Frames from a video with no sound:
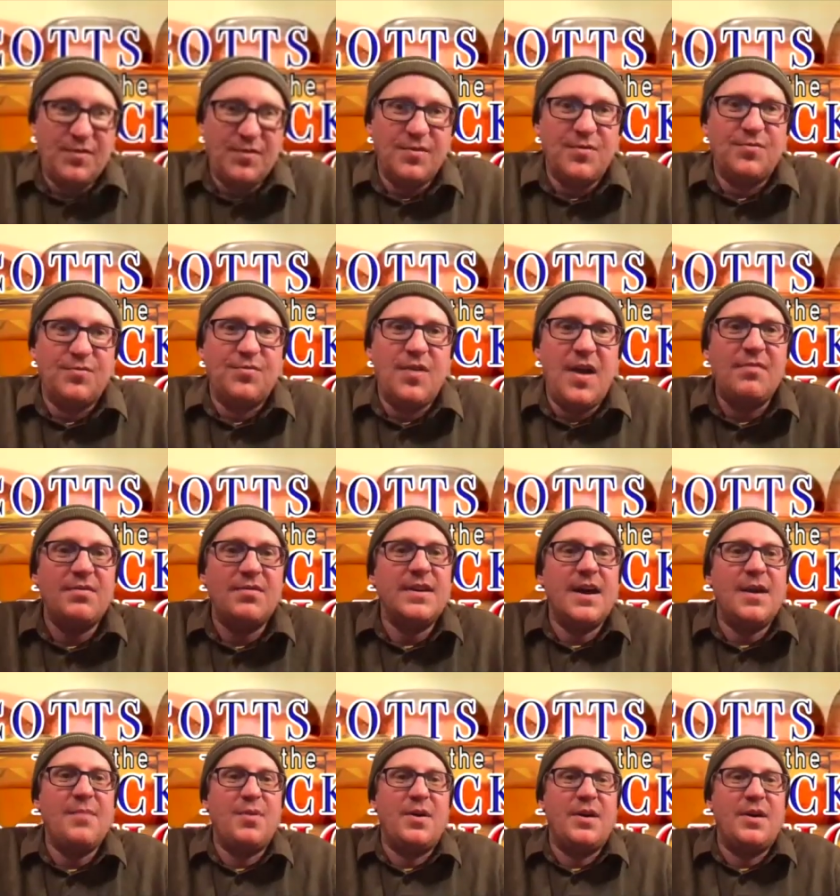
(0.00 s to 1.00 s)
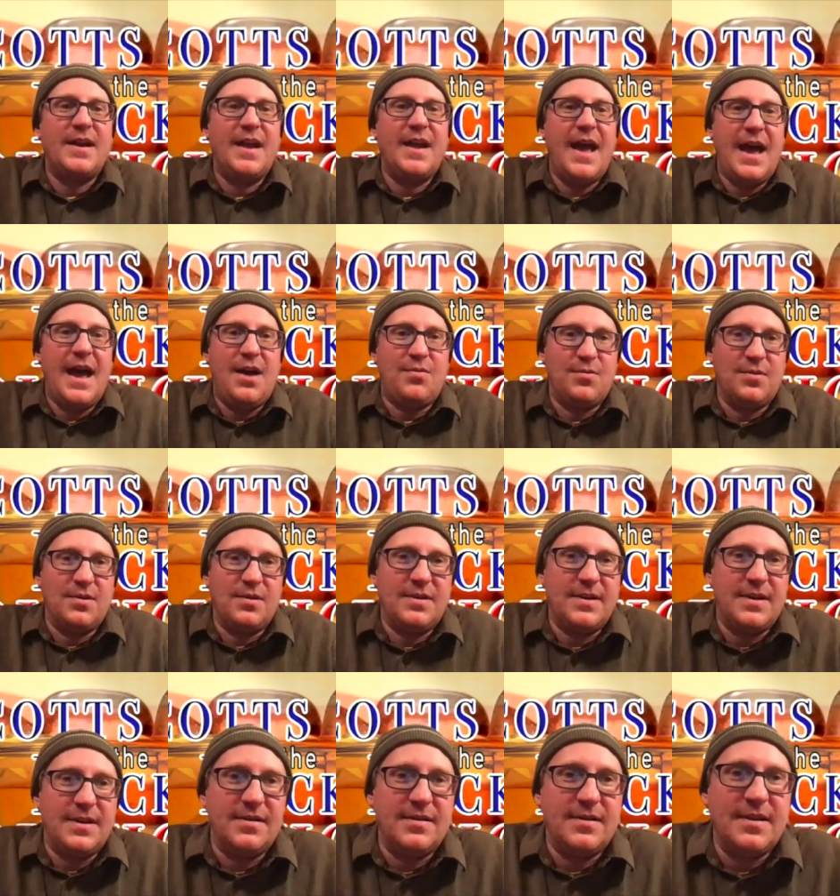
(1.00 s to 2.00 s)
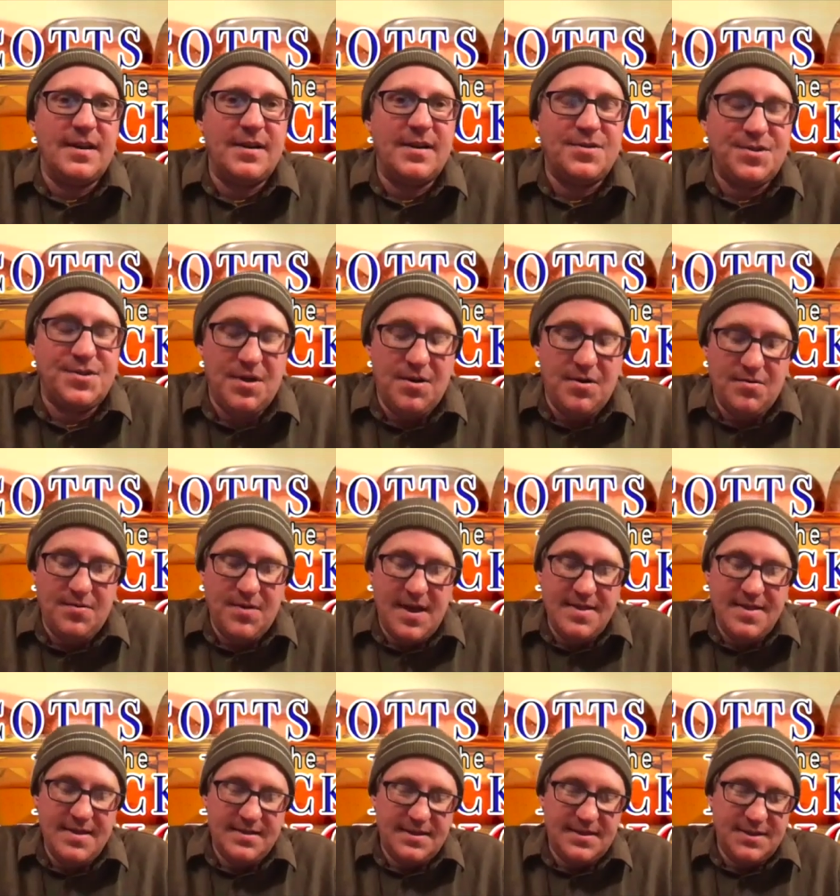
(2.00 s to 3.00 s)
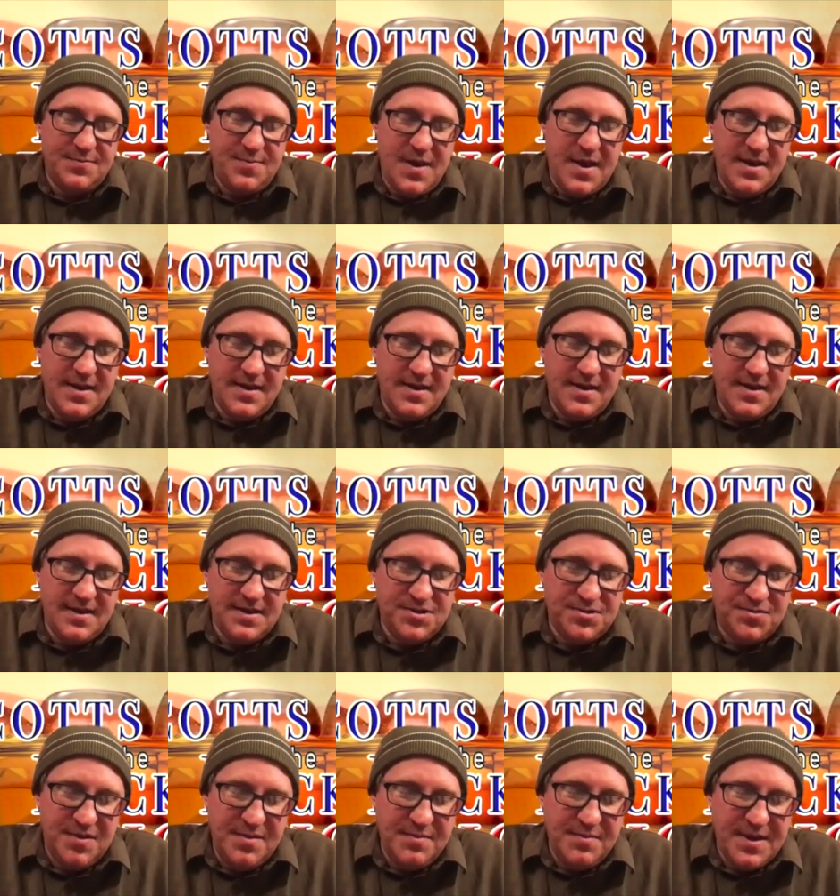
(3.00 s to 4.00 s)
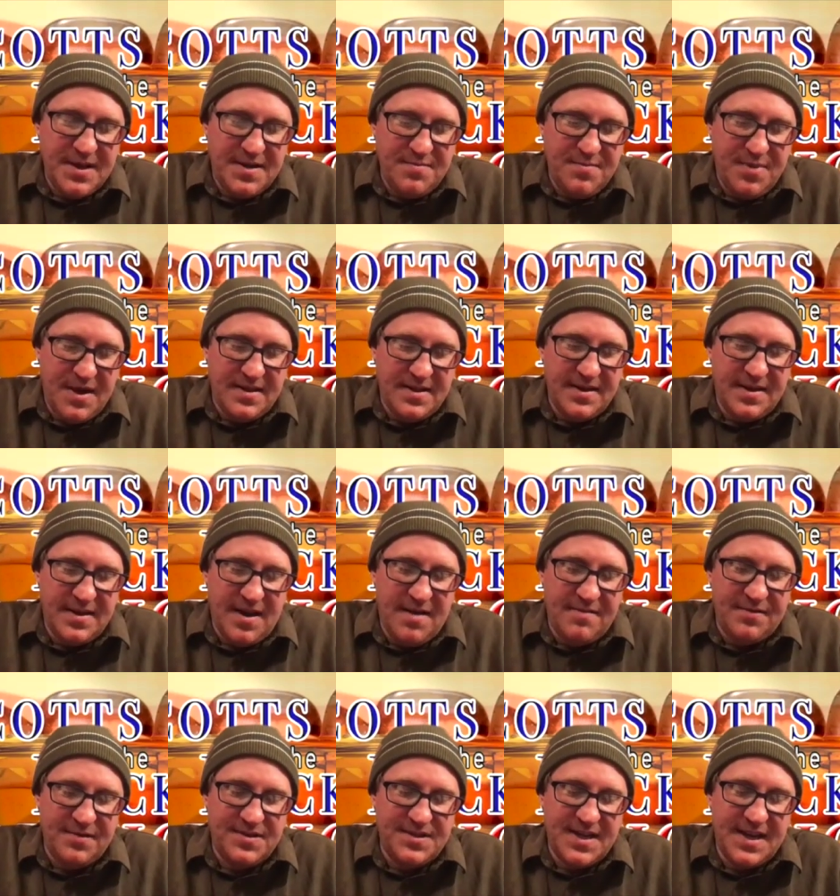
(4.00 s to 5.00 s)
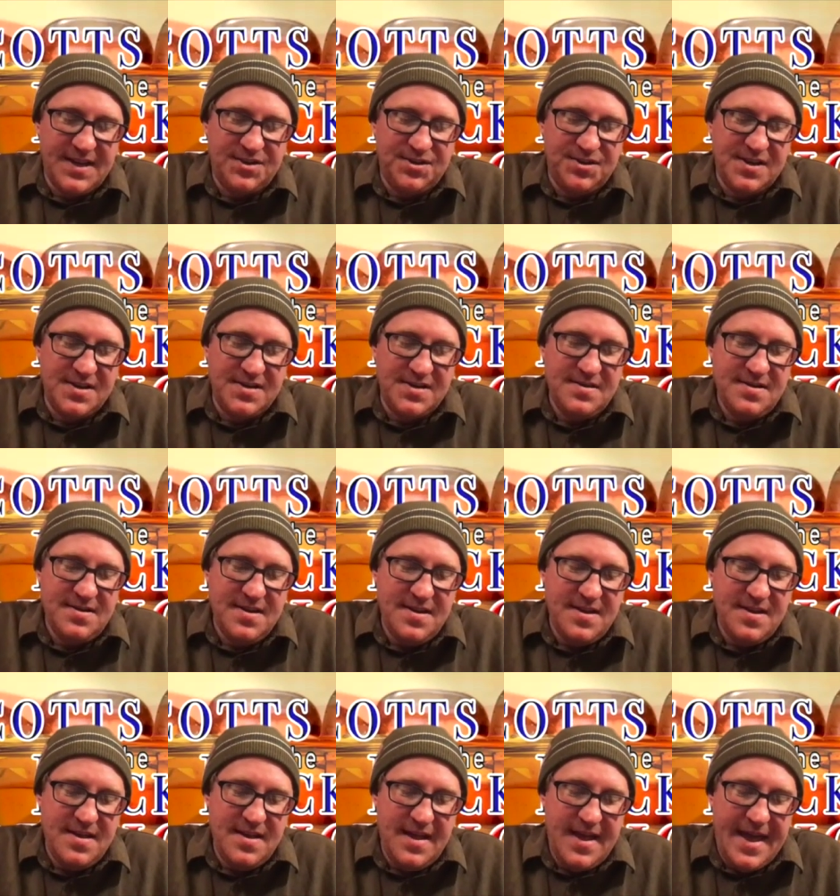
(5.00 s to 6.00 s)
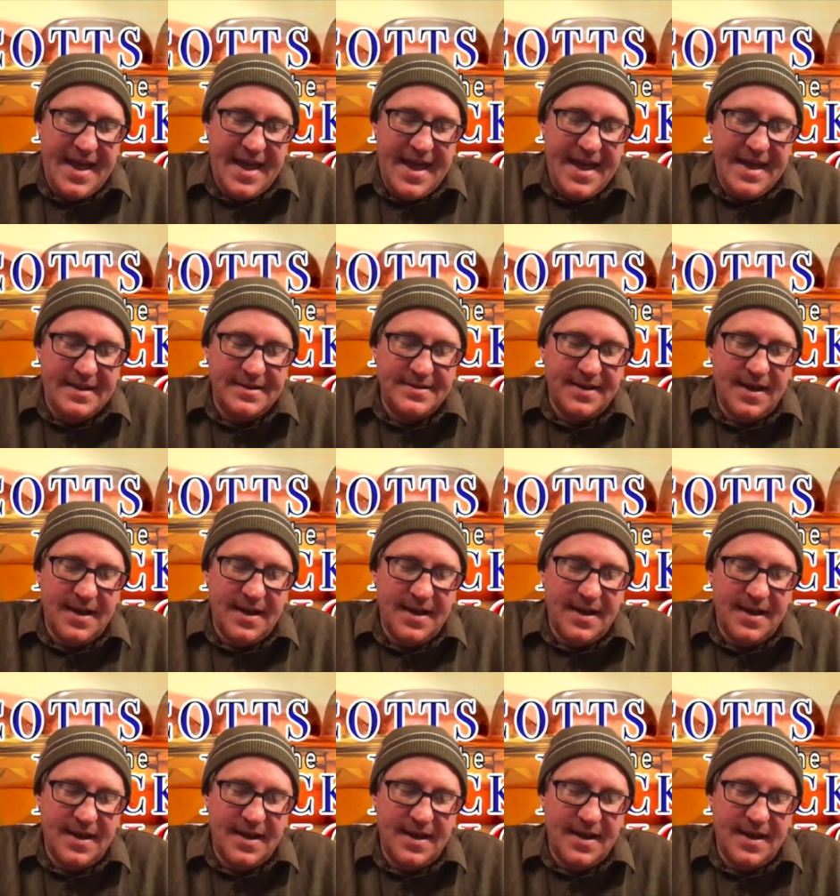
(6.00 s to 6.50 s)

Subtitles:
rounding up on an hour here in our show, and this has been an extremely compelling conversation. And